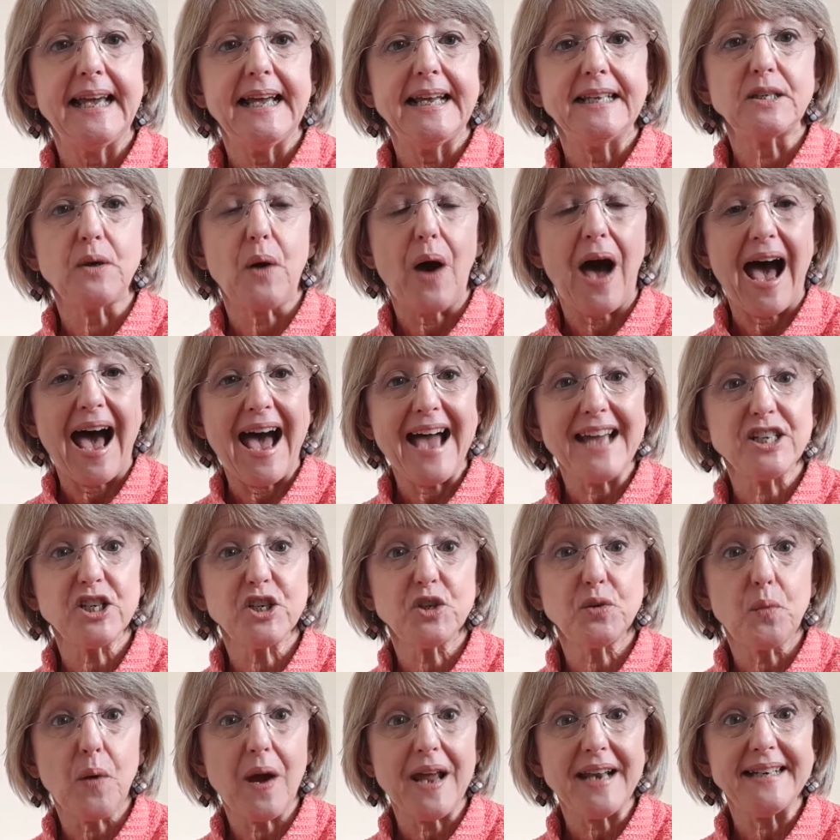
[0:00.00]
So
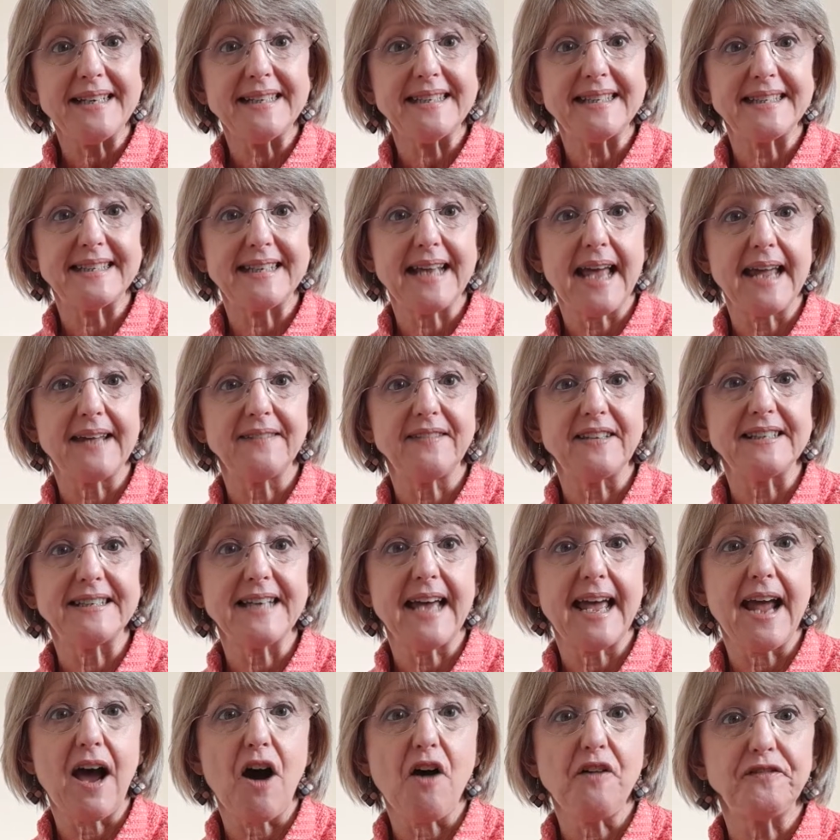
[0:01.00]
Ash Wednesday, the
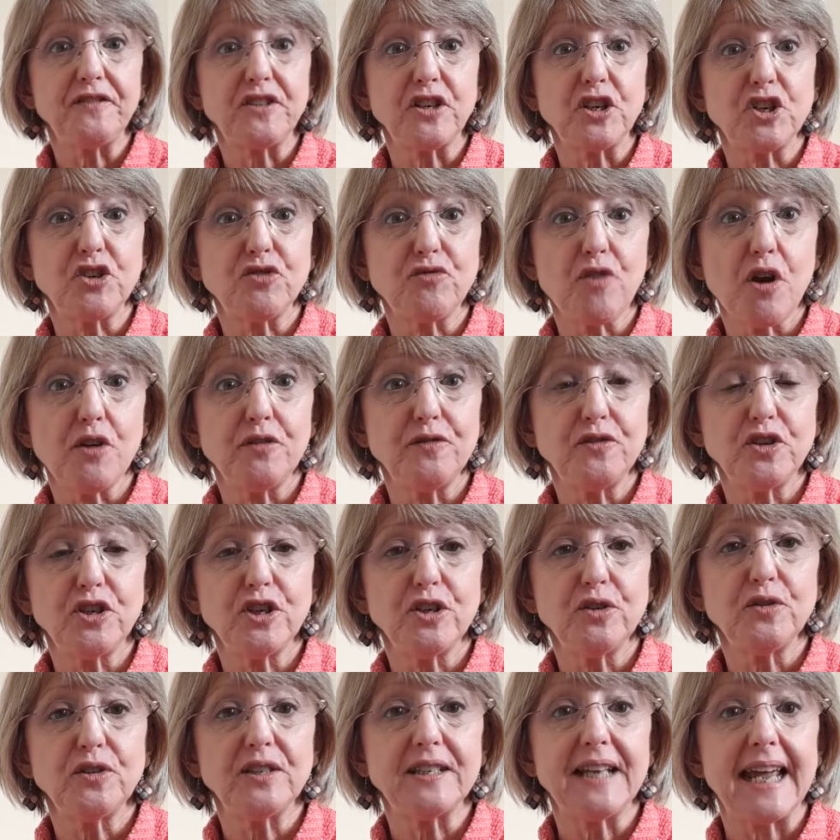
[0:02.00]
day after Shrove
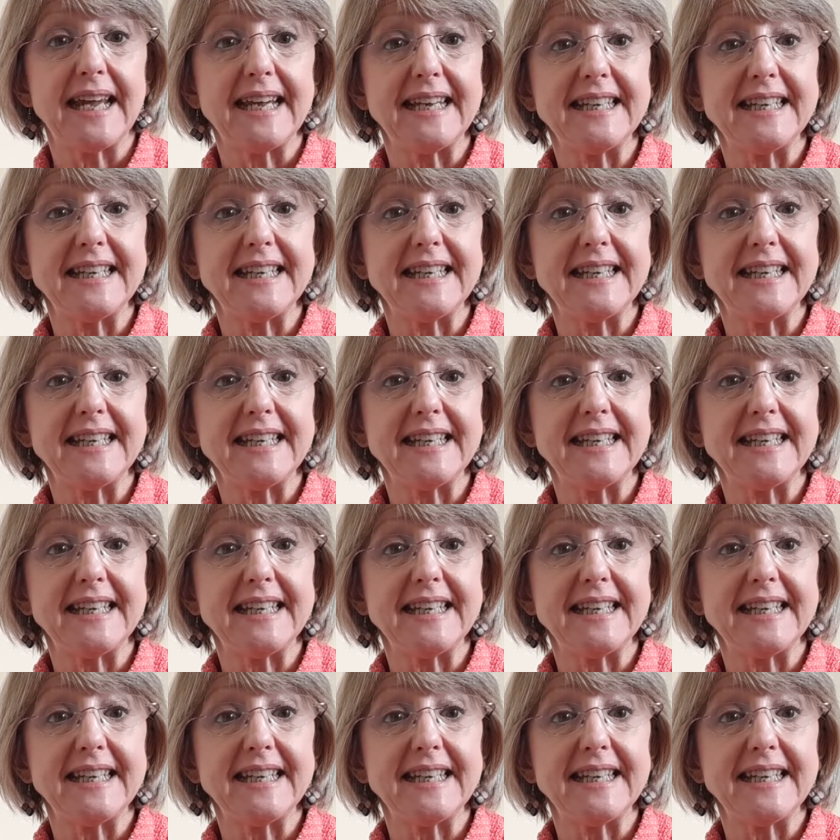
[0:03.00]
Tuesday,